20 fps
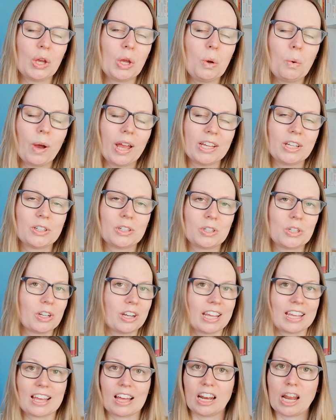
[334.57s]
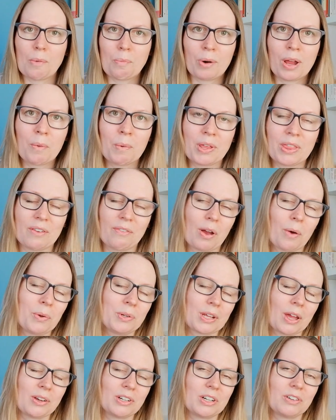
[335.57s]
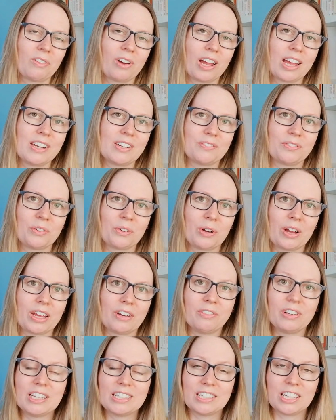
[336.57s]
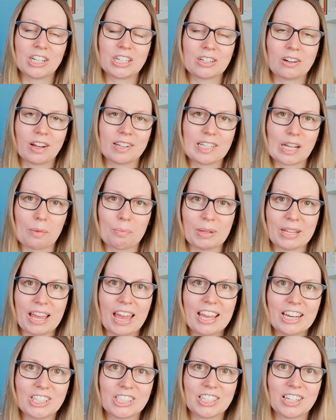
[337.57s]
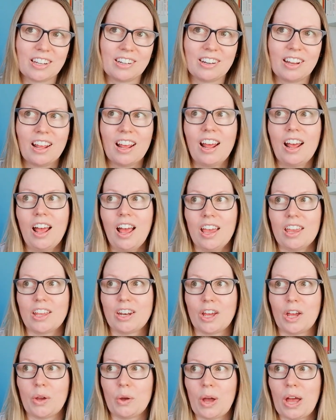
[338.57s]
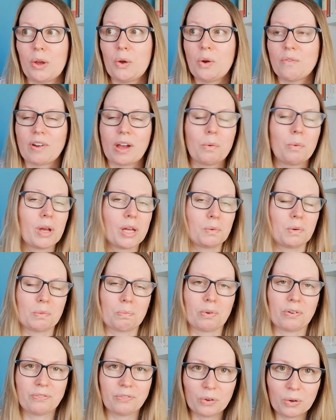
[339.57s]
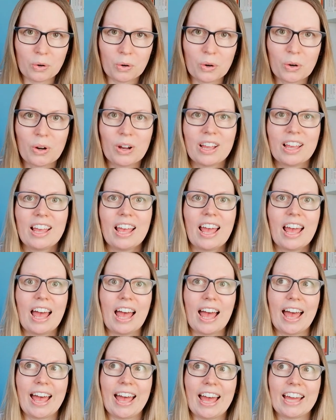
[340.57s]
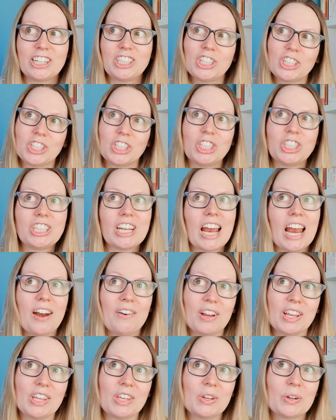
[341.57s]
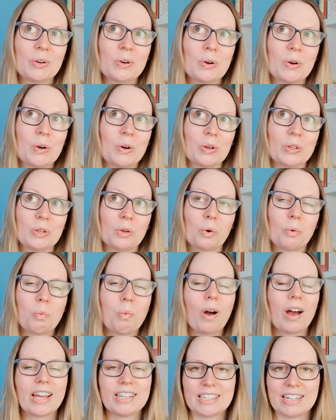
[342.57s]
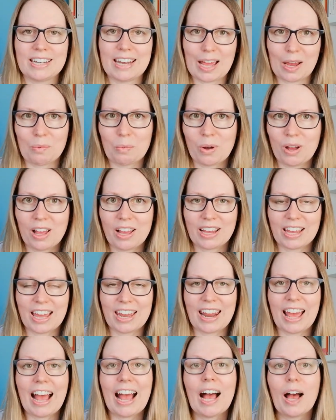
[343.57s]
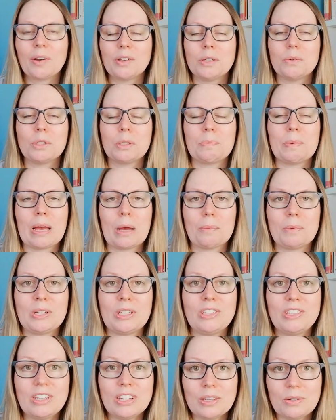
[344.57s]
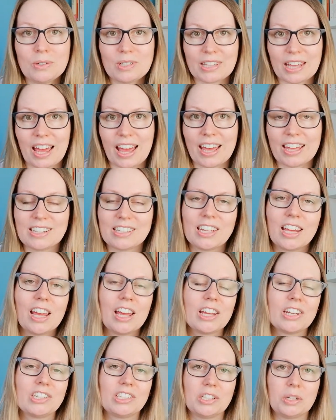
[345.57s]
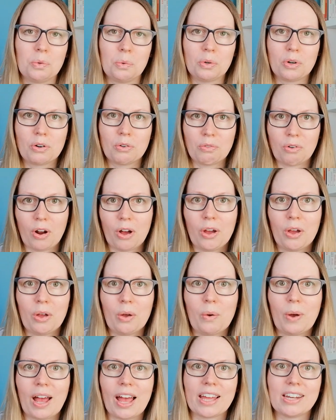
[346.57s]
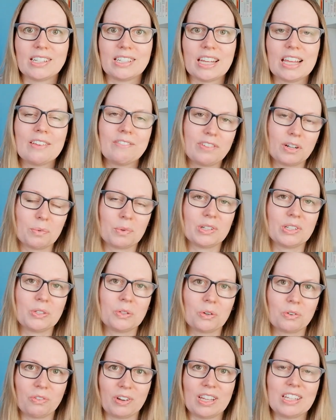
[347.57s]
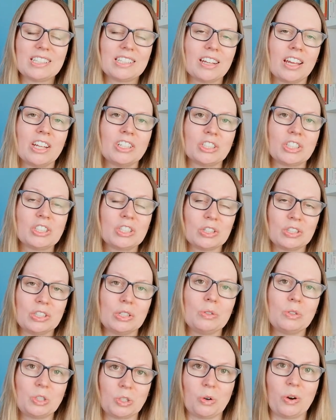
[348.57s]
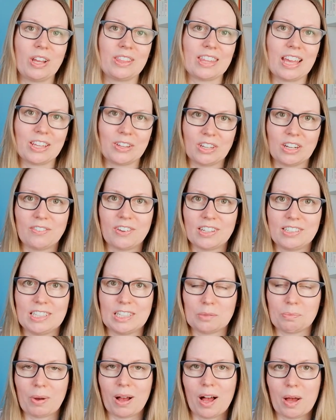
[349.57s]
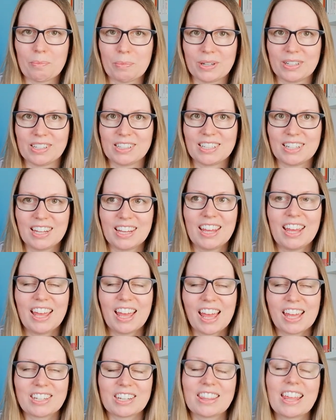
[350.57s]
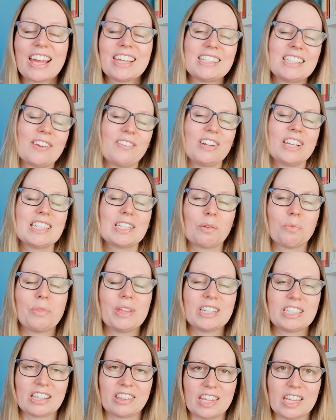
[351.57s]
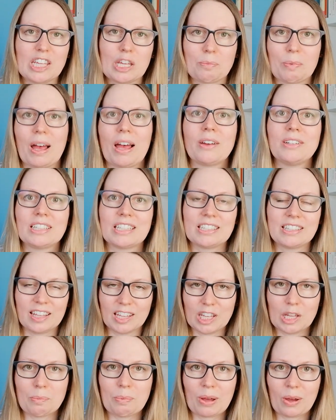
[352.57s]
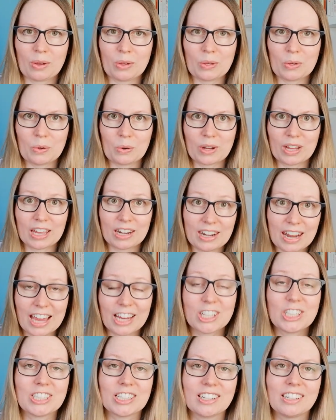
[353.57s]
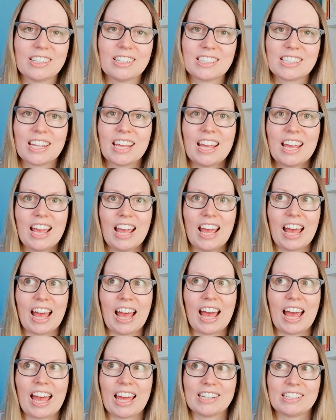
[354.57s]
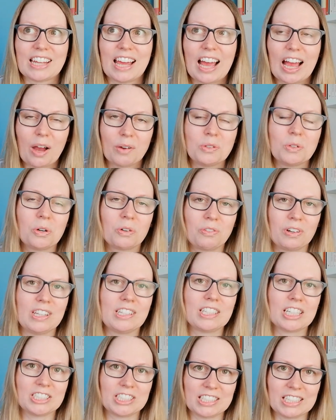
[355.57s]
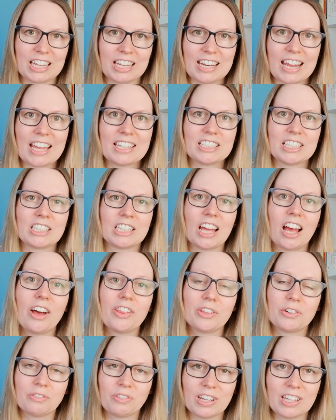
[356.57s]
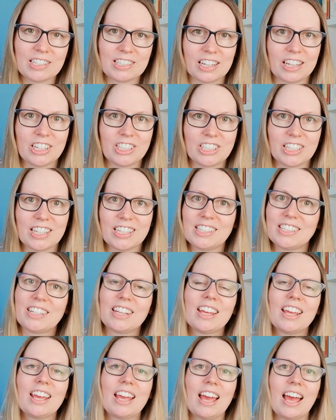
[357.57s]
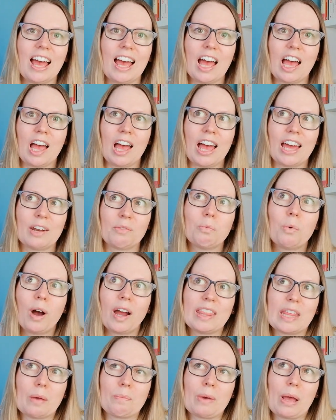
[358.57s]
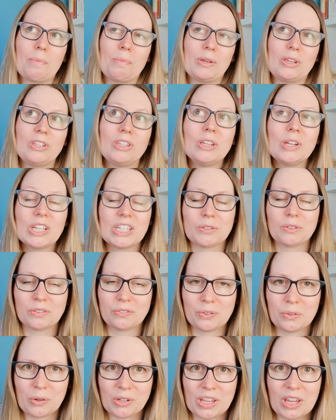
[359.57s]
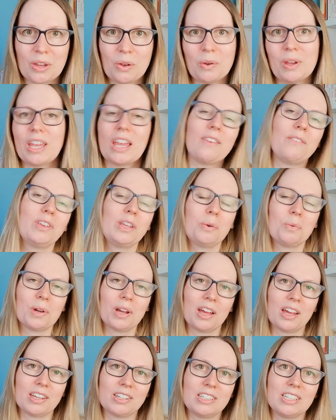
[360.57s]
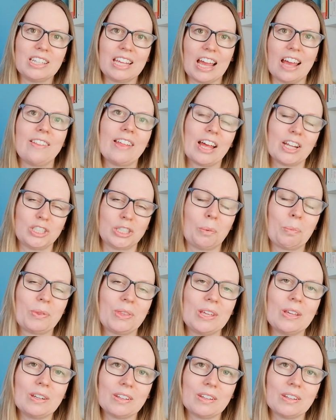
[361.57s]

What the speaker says: who I could I collaborate with if I was going to write for a research grant application, you know, who have I worked with before? Just sharing your wider network and how you would be able to use that to grow and influence your research should you join that university department. So that's definitely something to think about, is think about your connections and how your research is connected to other researchers, and why that might be useful for you if you were to get that job at the